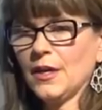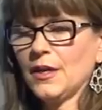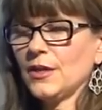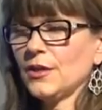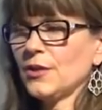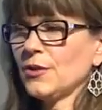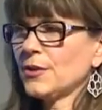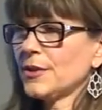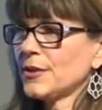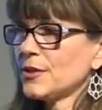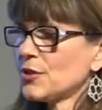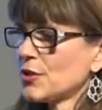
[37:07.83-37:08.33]

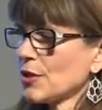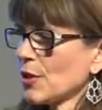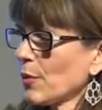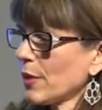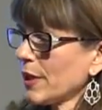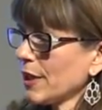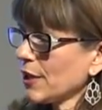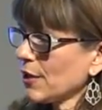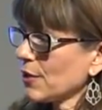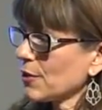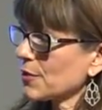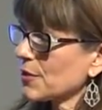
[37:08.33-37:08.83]
You don't
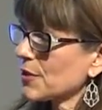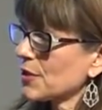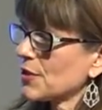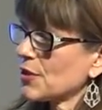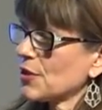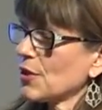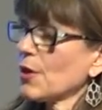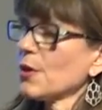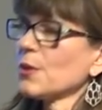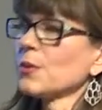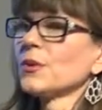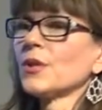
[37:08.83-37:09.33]
want to go
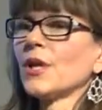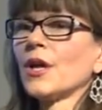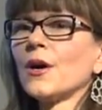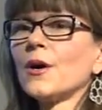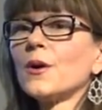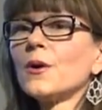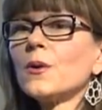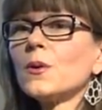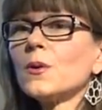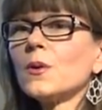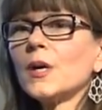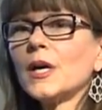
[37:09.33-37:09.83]
so
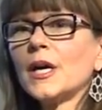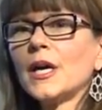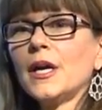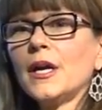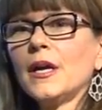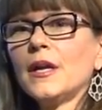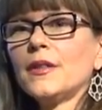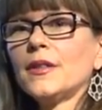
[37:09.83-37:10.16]
low